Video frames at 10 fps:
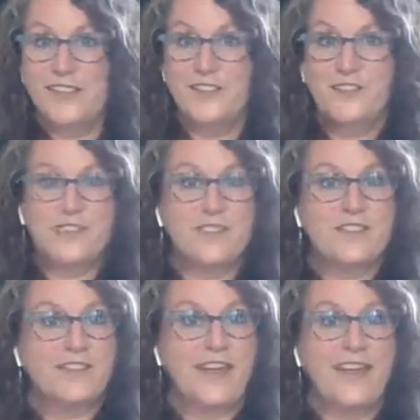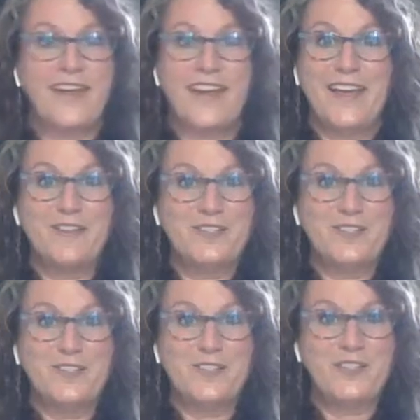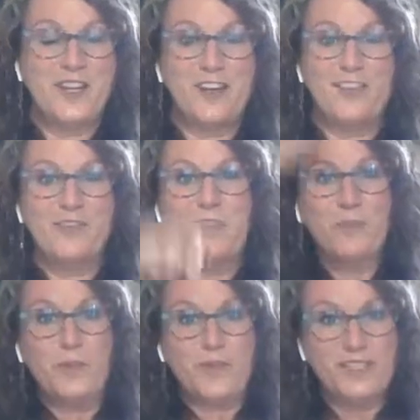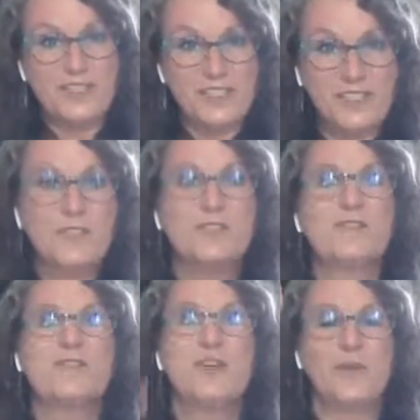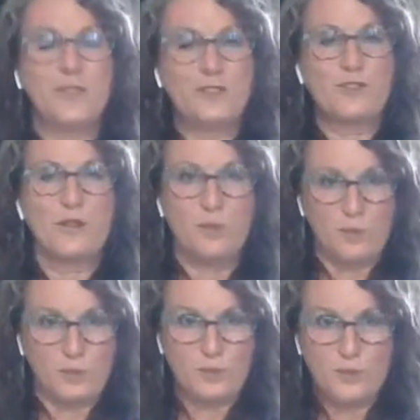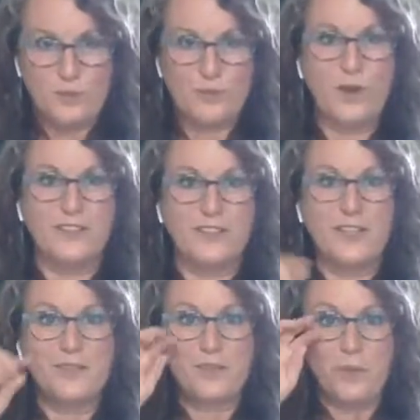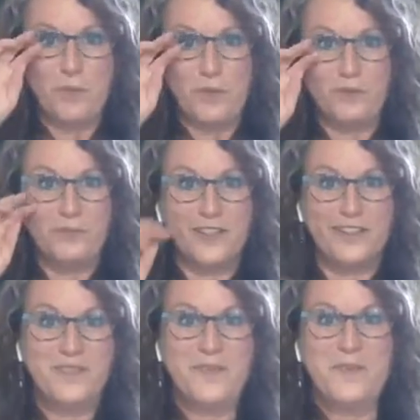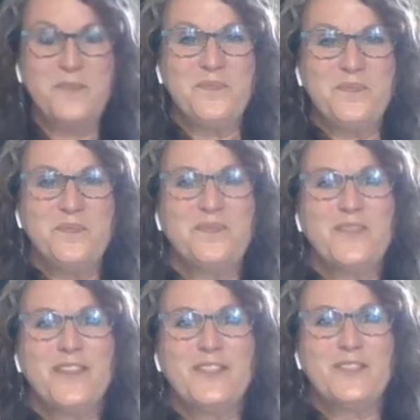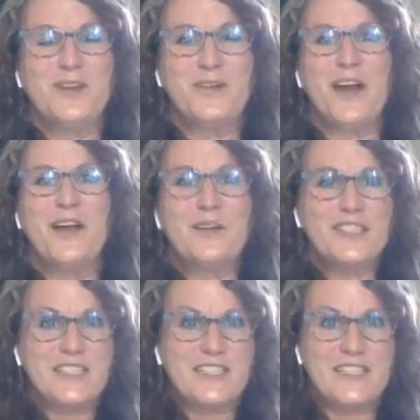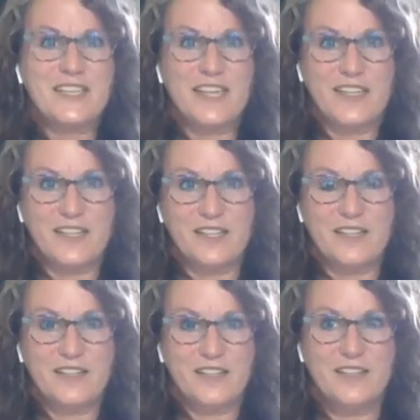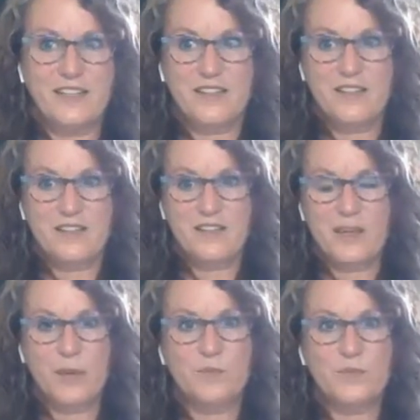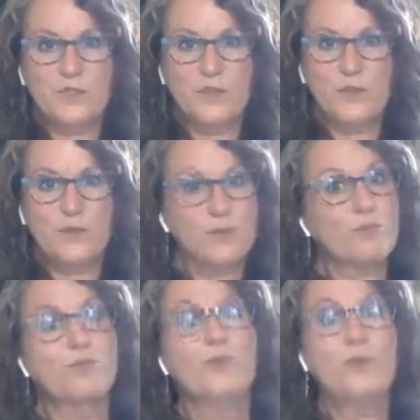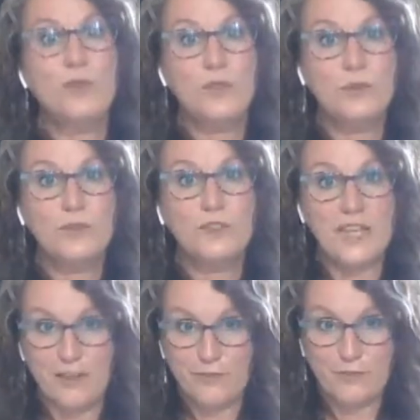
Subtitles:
It's just, hey, I have this to share because this is flowing so strongly and so beautifully. So I always like to say that it comes through you, not